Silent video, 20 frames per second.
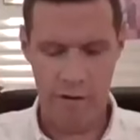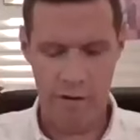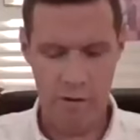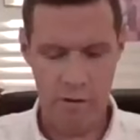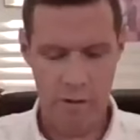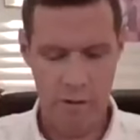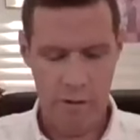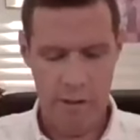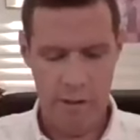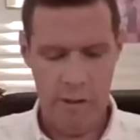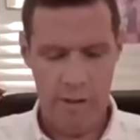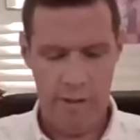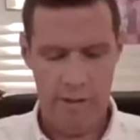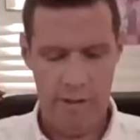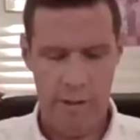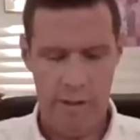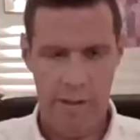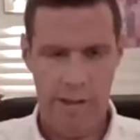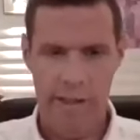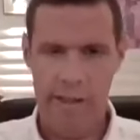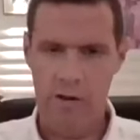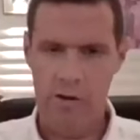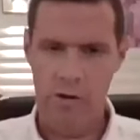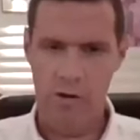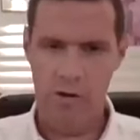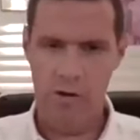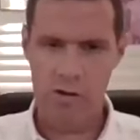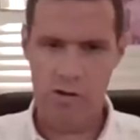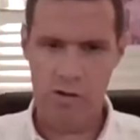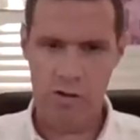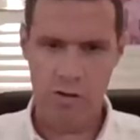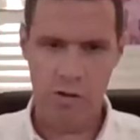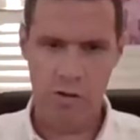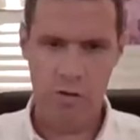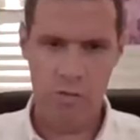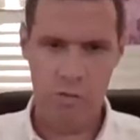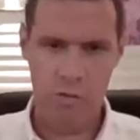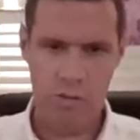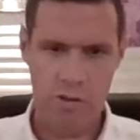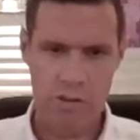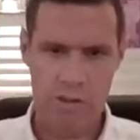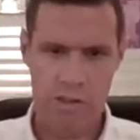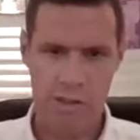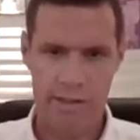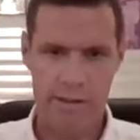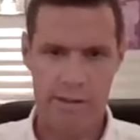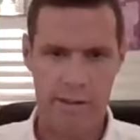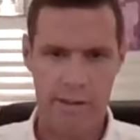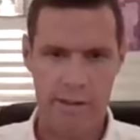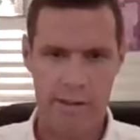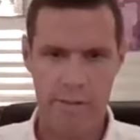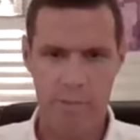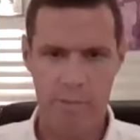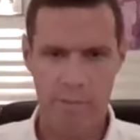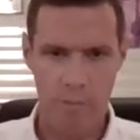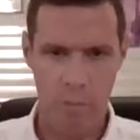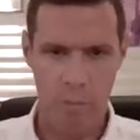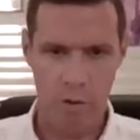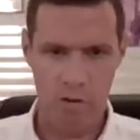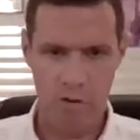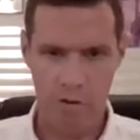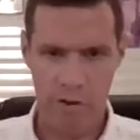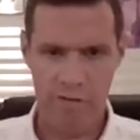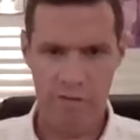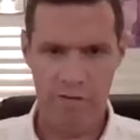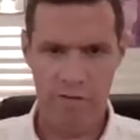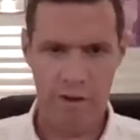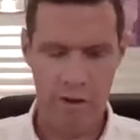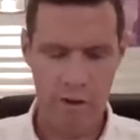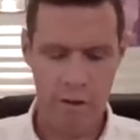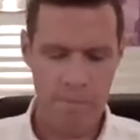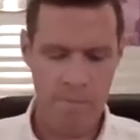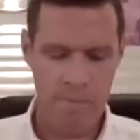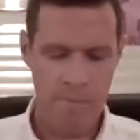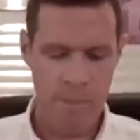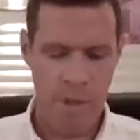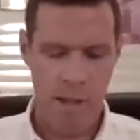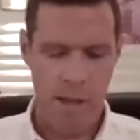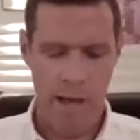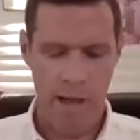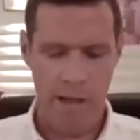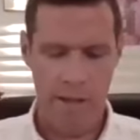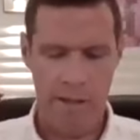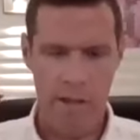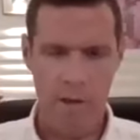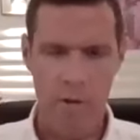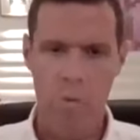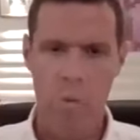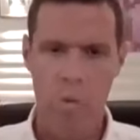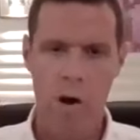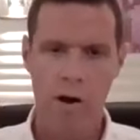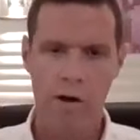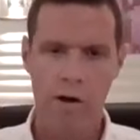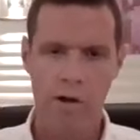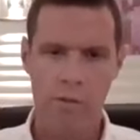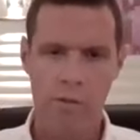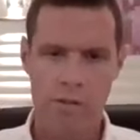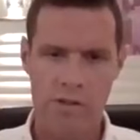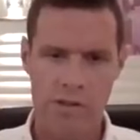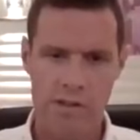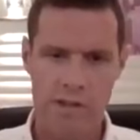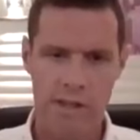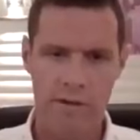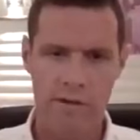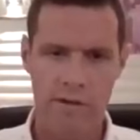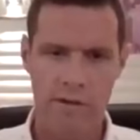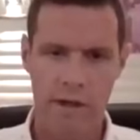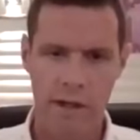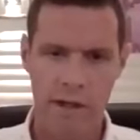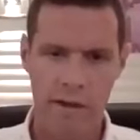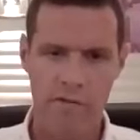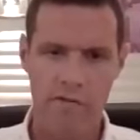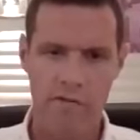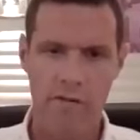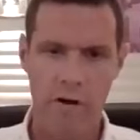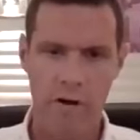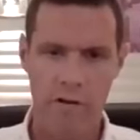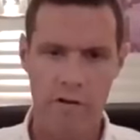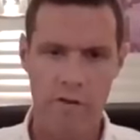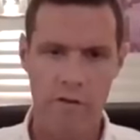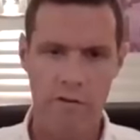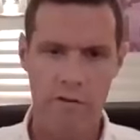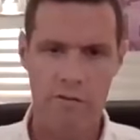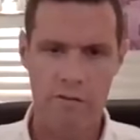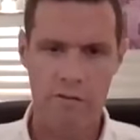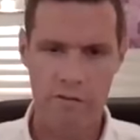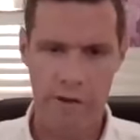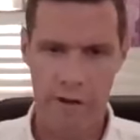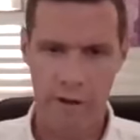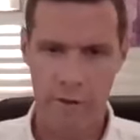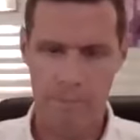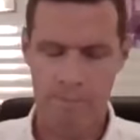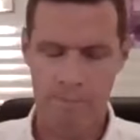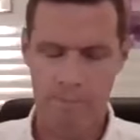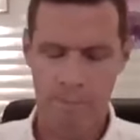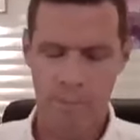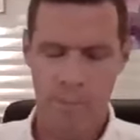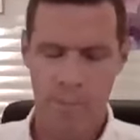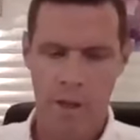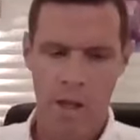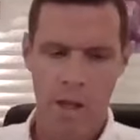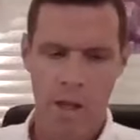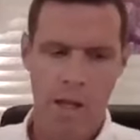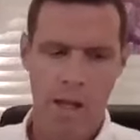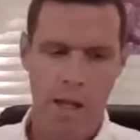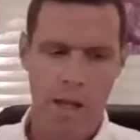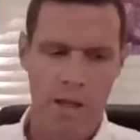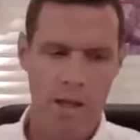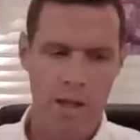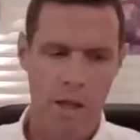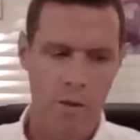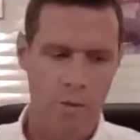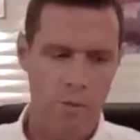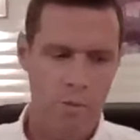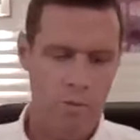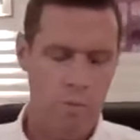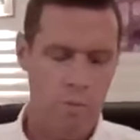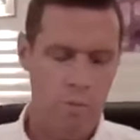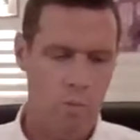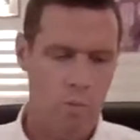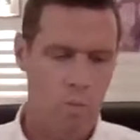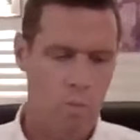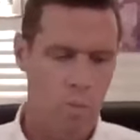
figure, the inner nurturer, which is like the mothering figure, and the inner warrior, which is that father figure. Now,